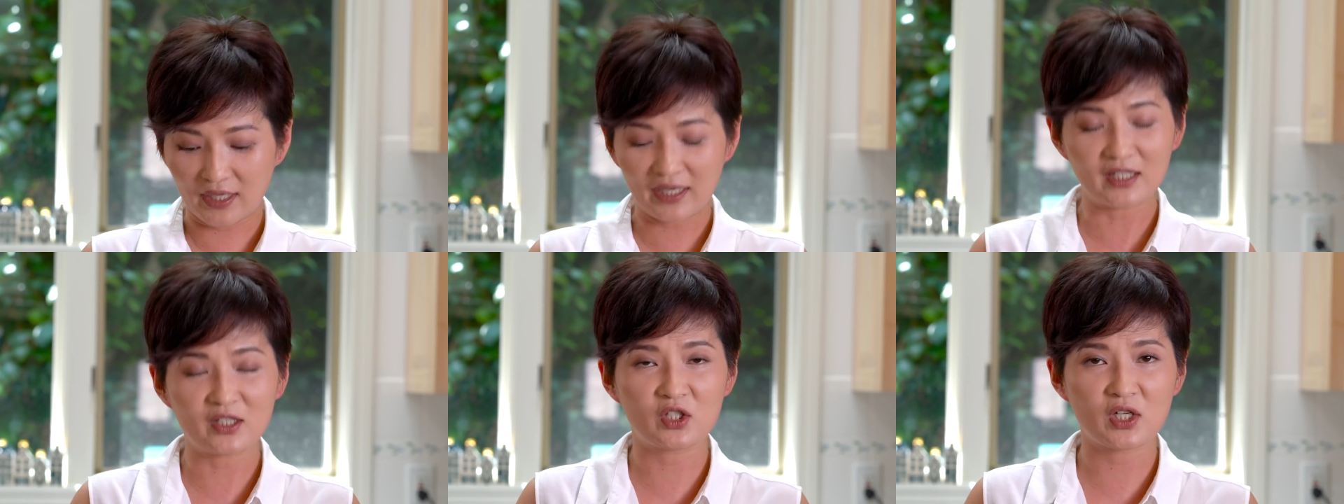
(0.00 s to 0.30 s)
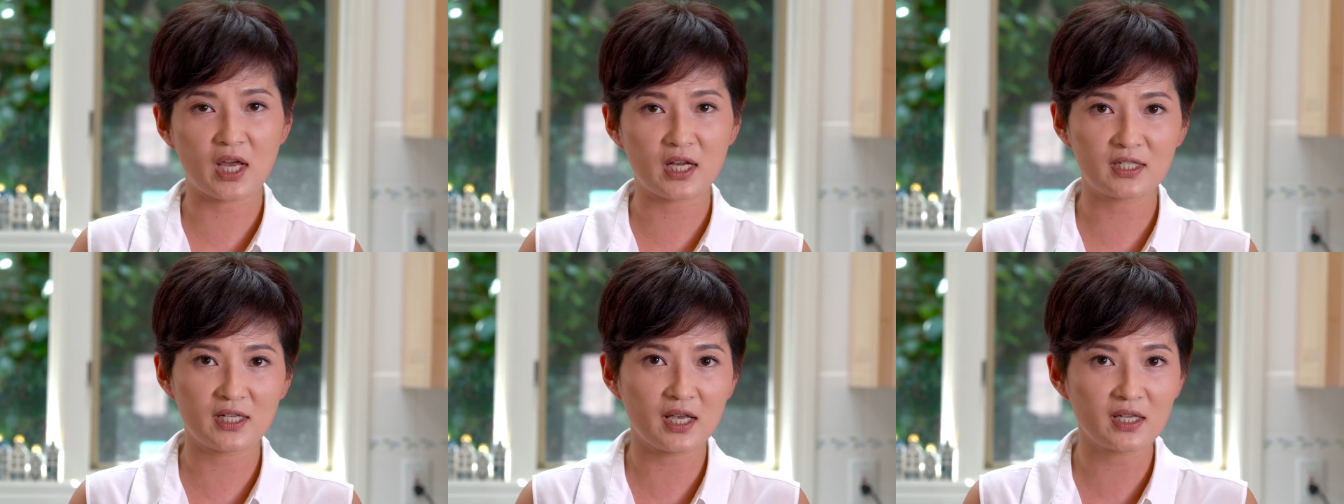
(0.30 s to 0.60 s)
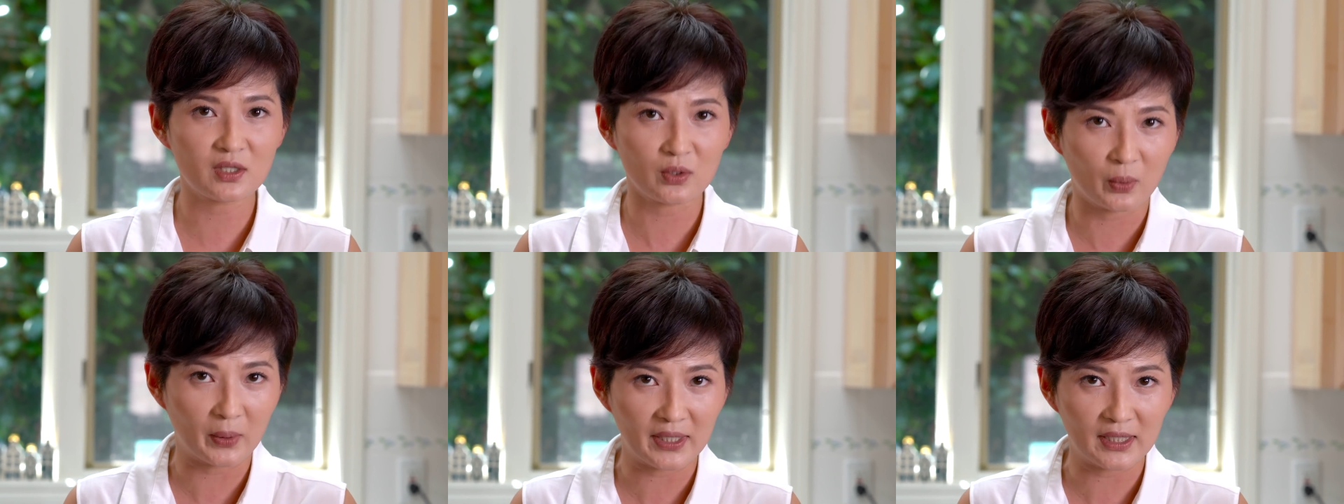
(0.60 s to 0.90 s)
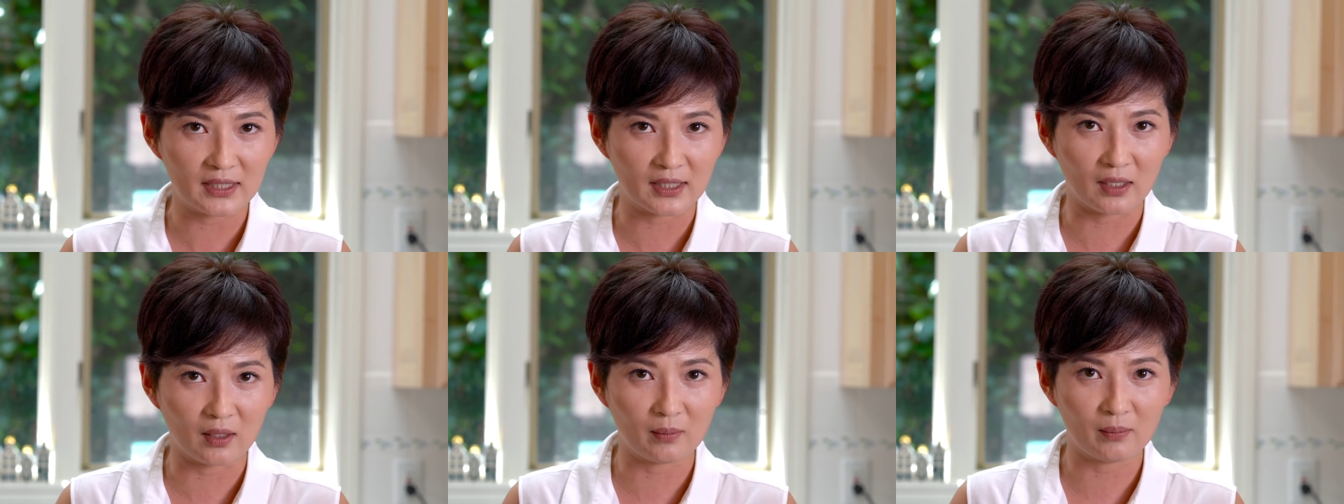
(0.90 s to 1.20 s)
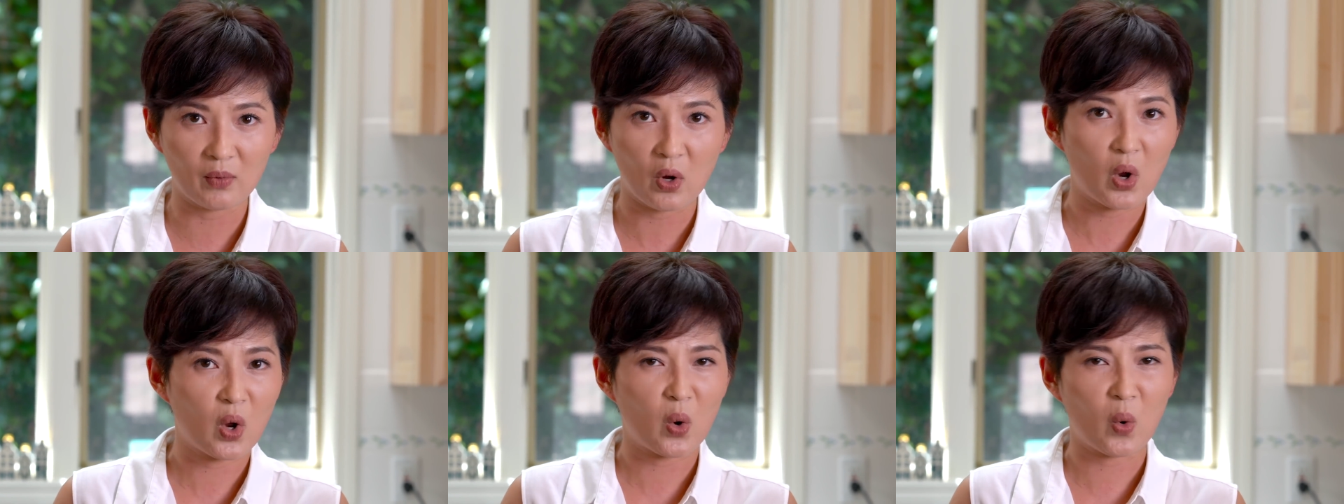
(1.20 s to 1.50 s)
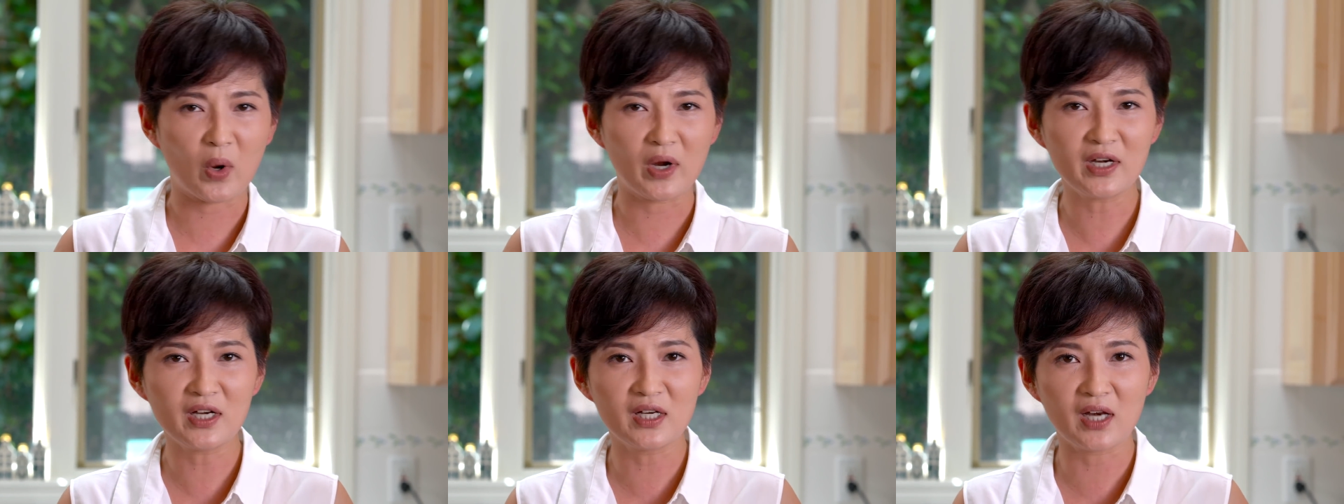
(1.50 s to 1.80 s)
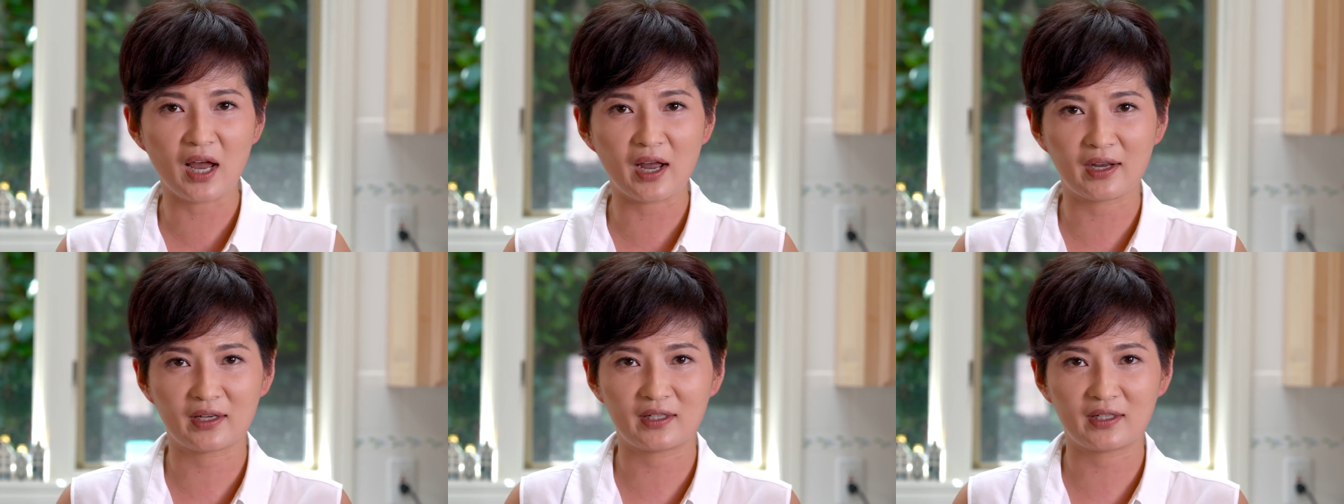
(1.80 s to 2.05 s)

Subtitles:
In Jaja's Queendom, we're not